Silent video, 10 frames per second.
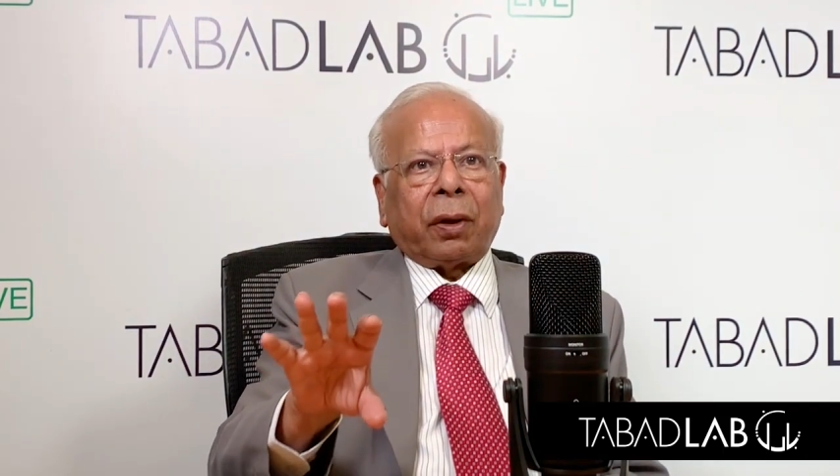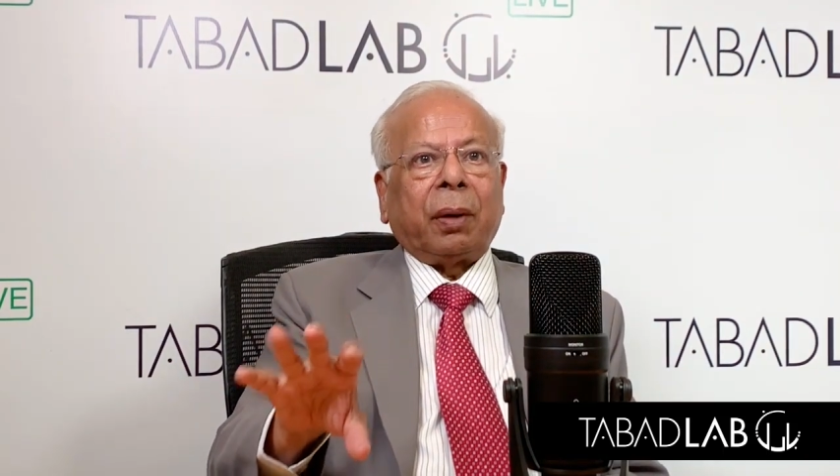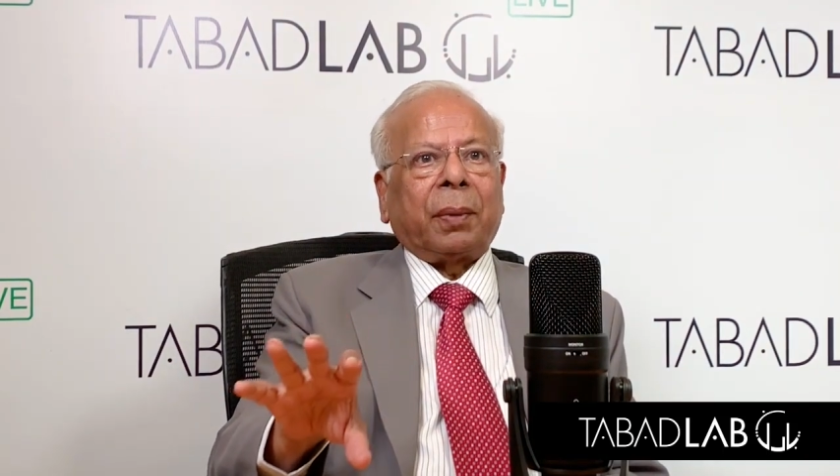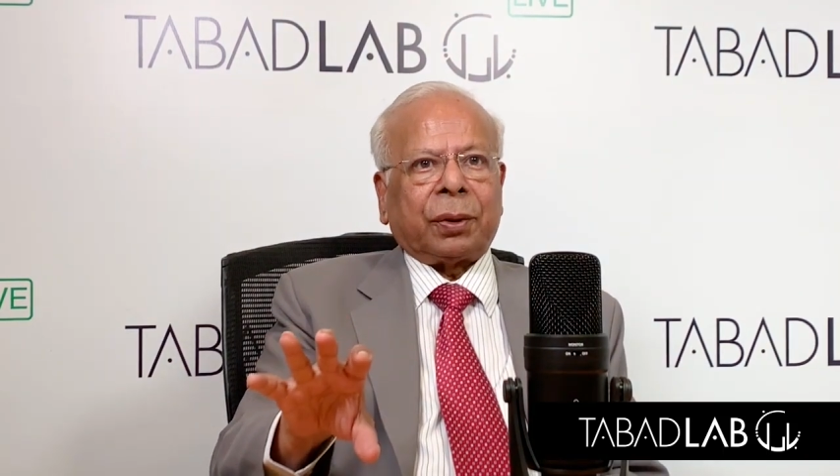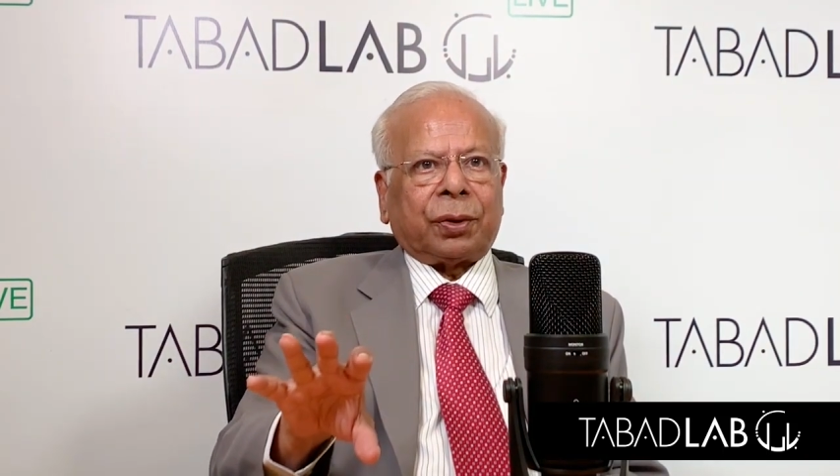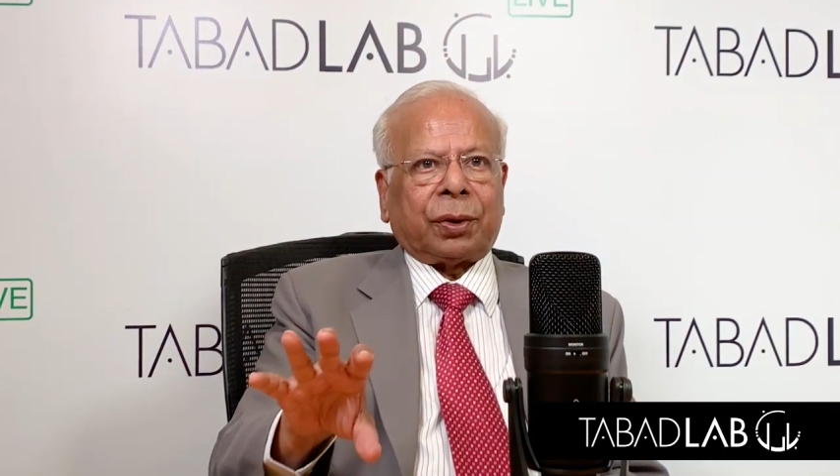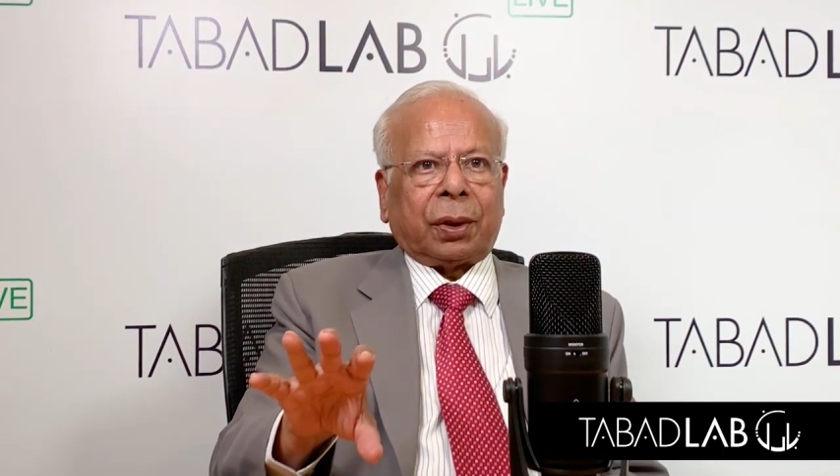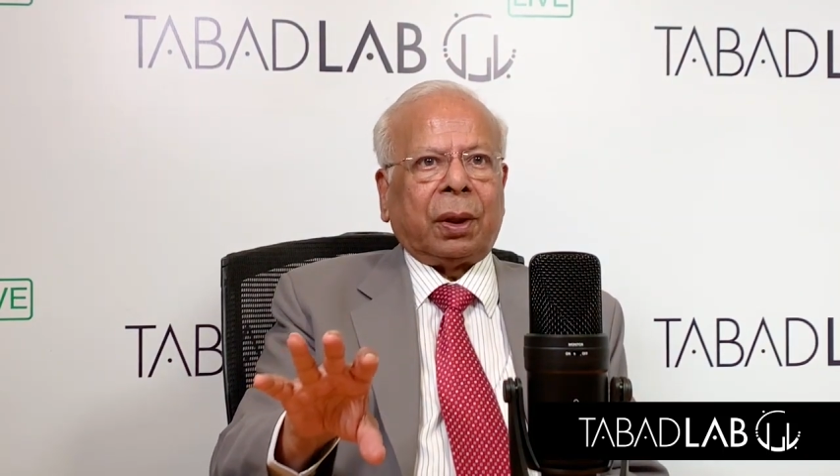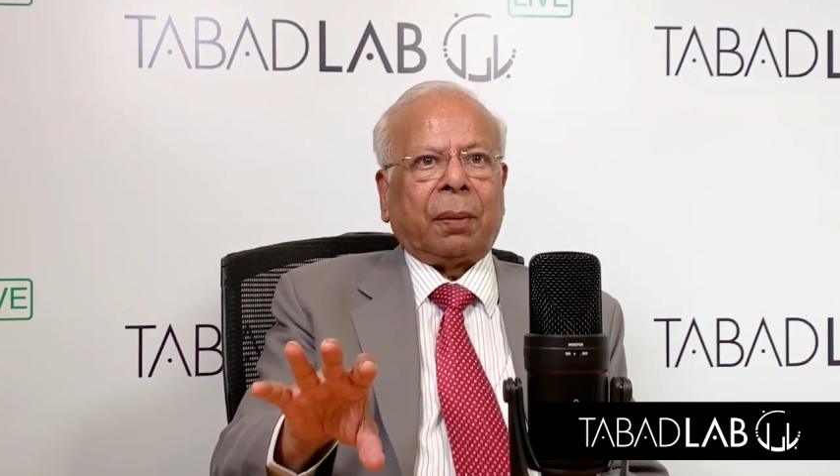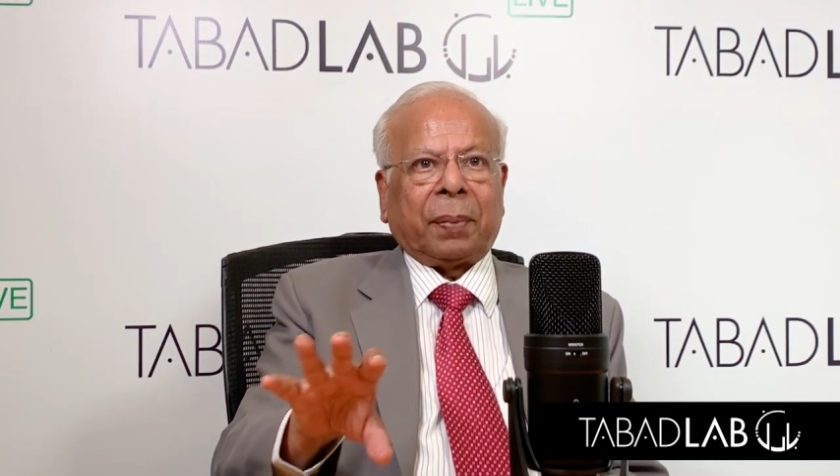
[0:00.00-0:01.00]
very
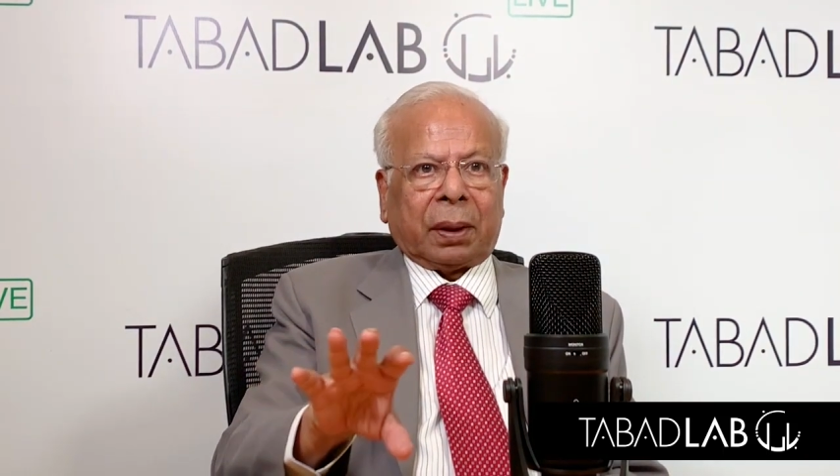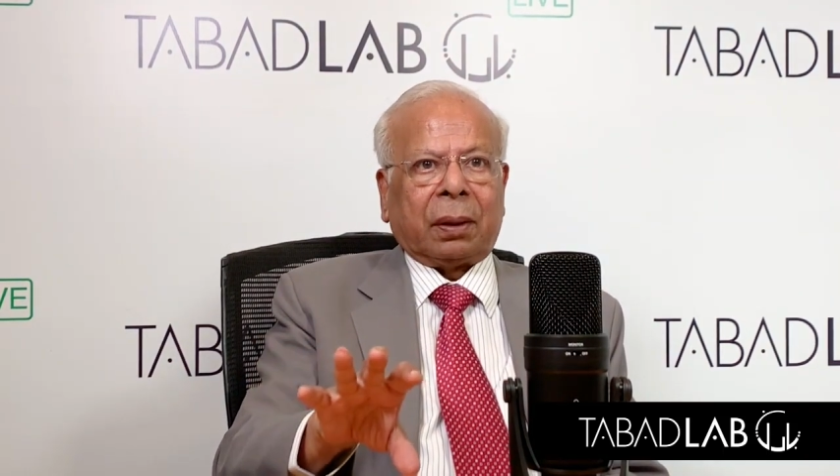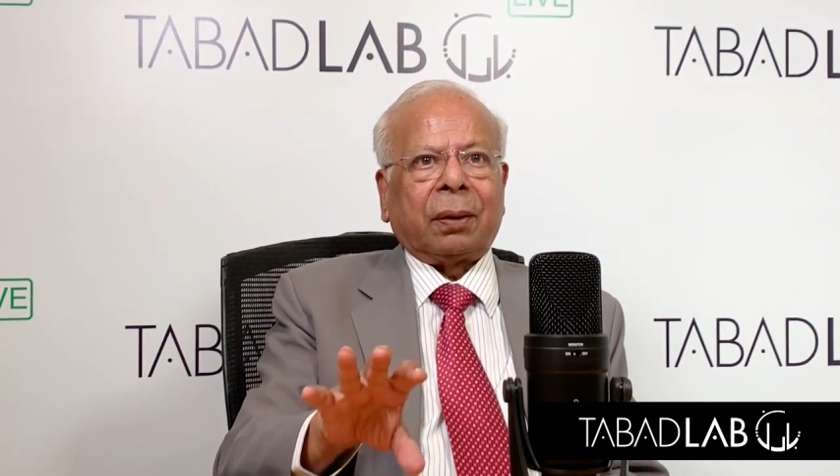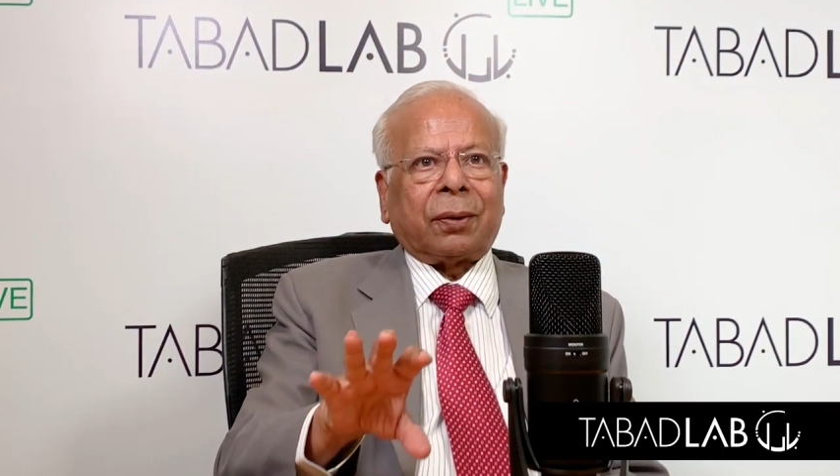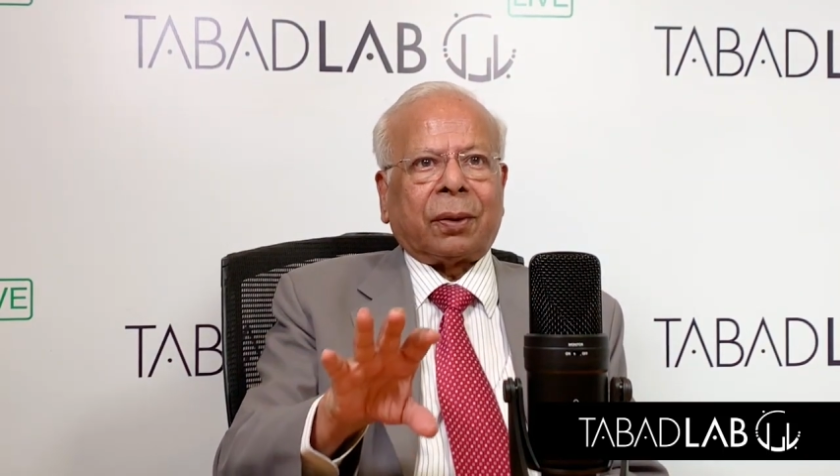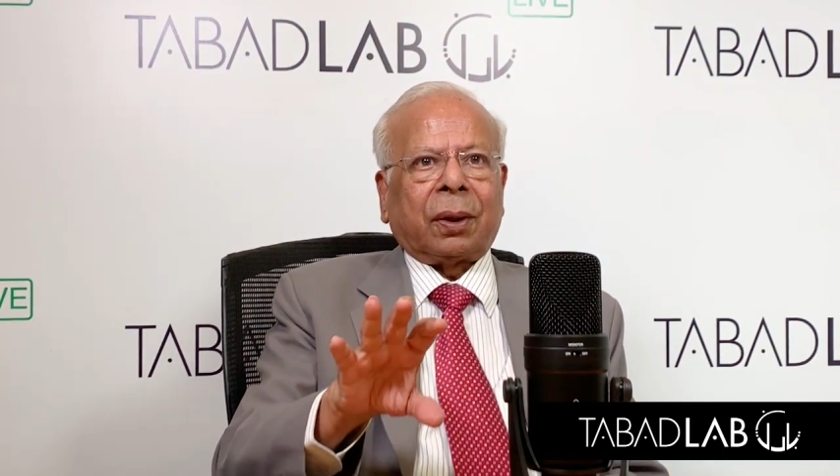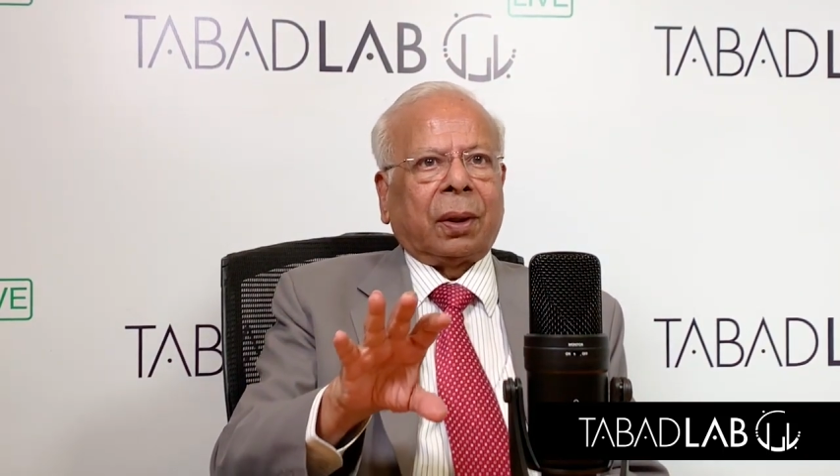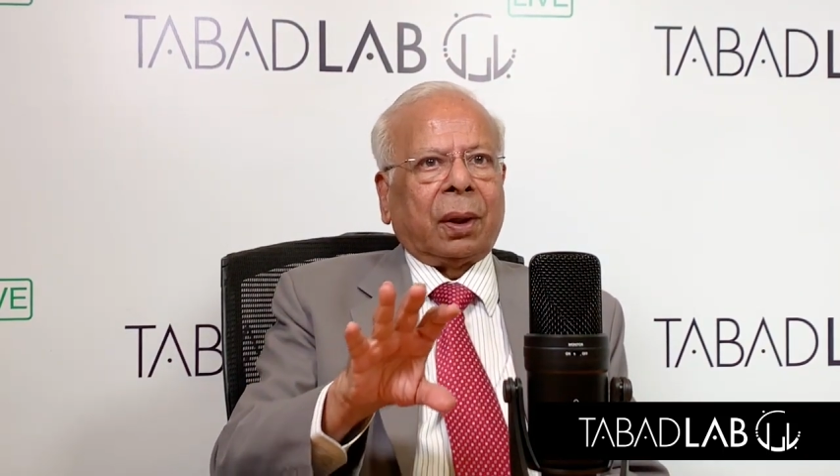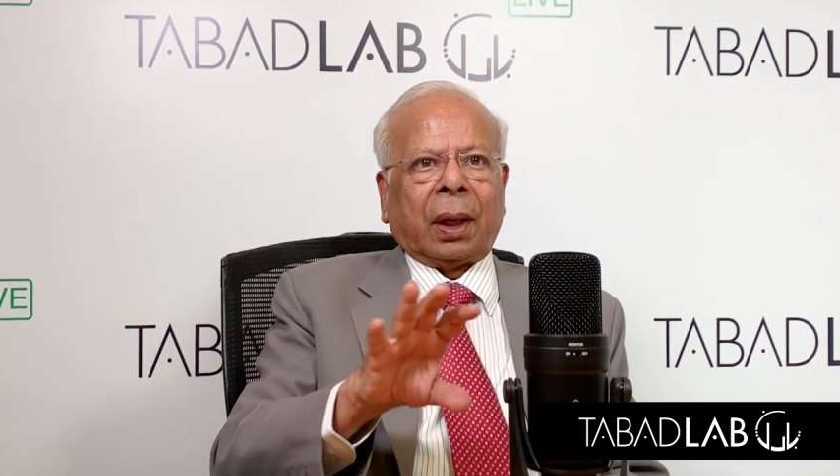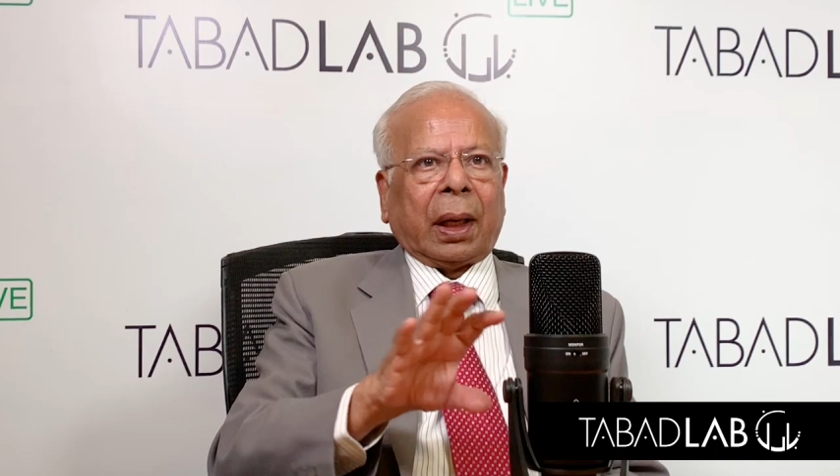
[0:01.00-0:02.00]
much independent,
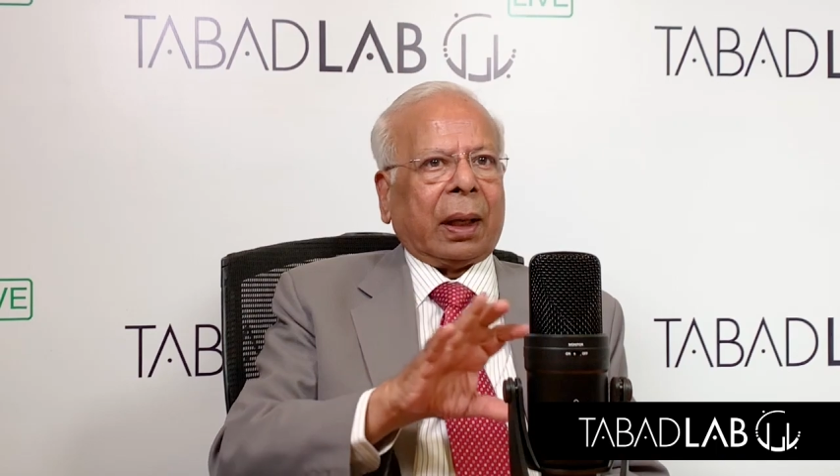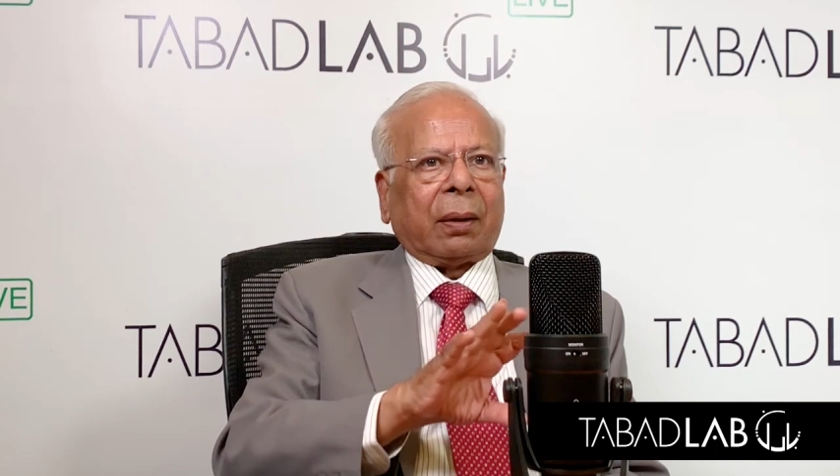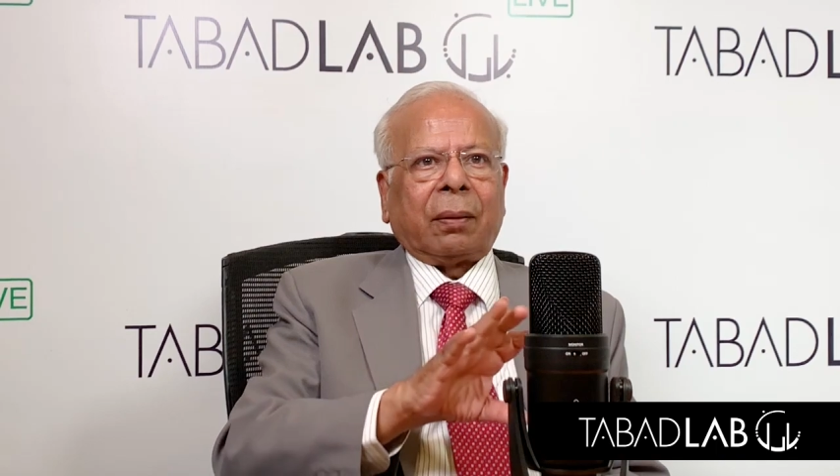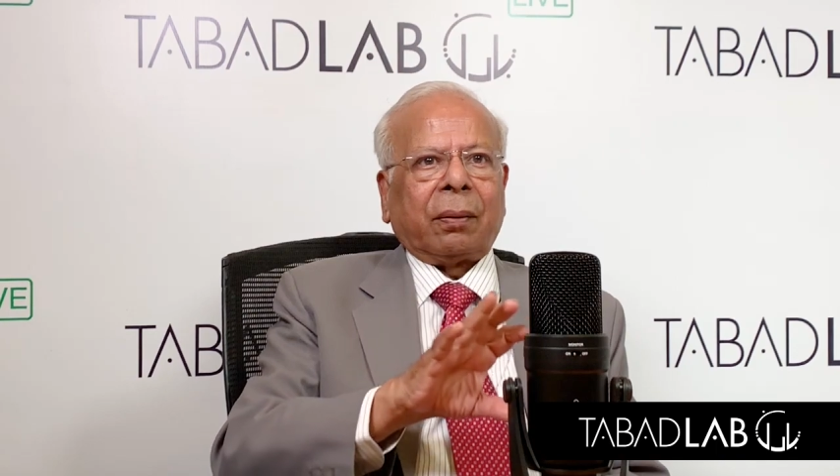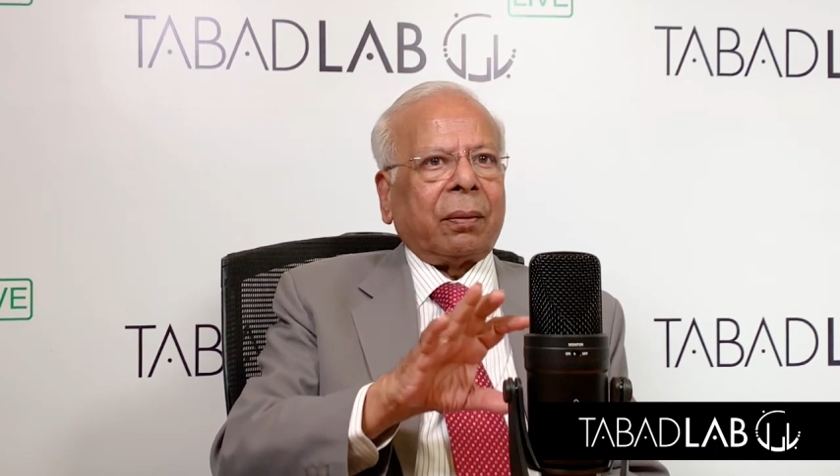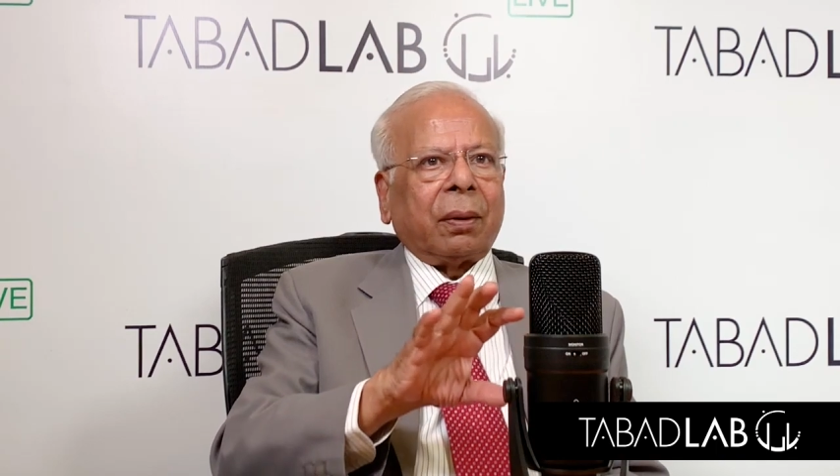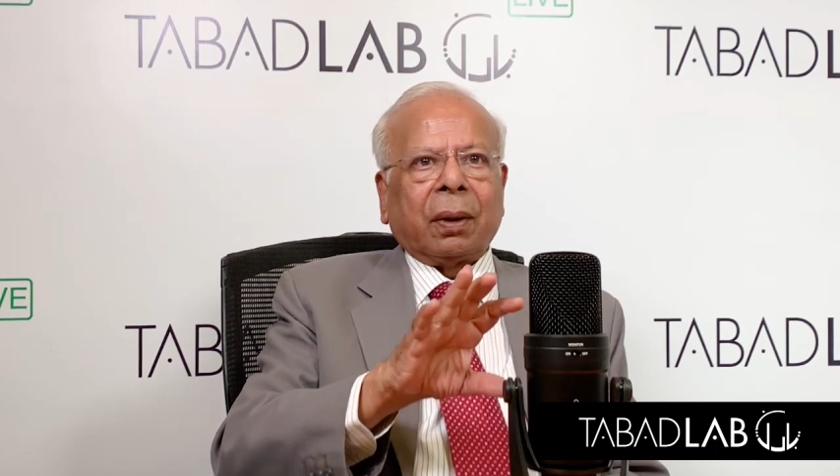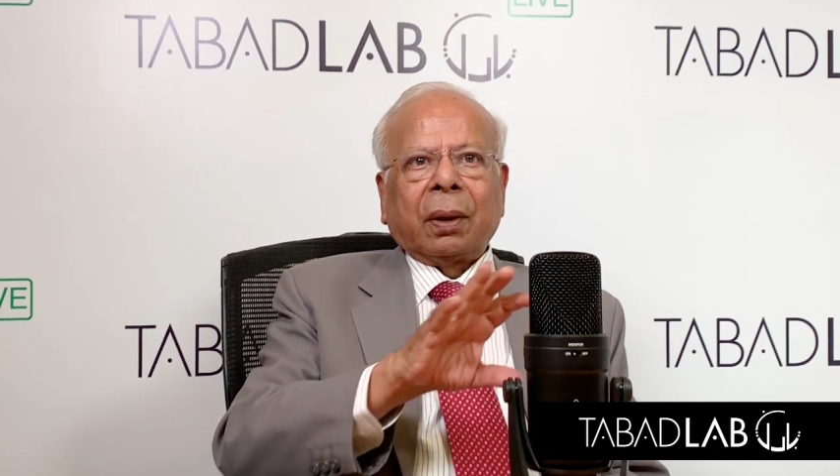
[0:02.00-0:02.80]
and